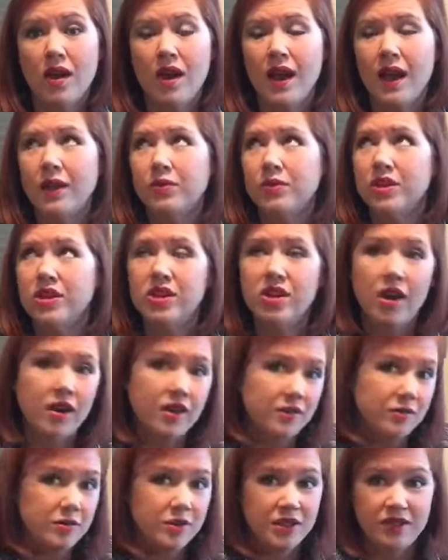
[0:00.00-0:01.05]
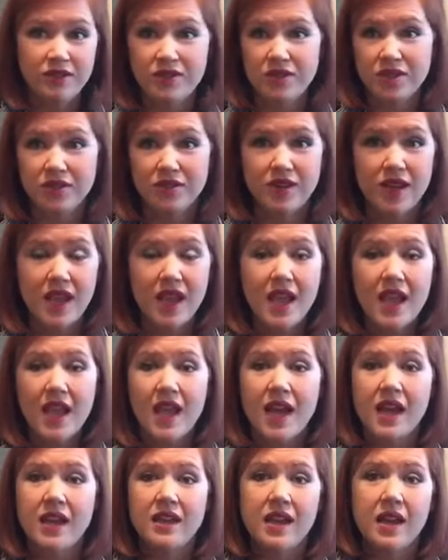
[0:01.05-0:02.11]
I would not have believed you.
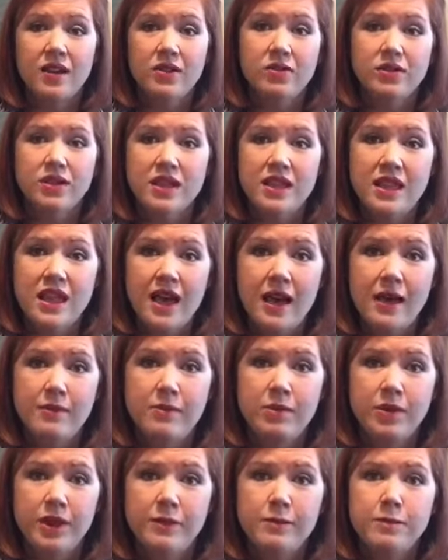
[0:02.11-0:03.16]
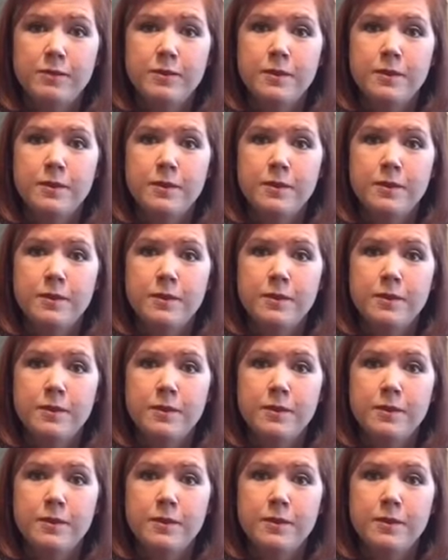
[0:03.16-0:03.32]
And not only that, but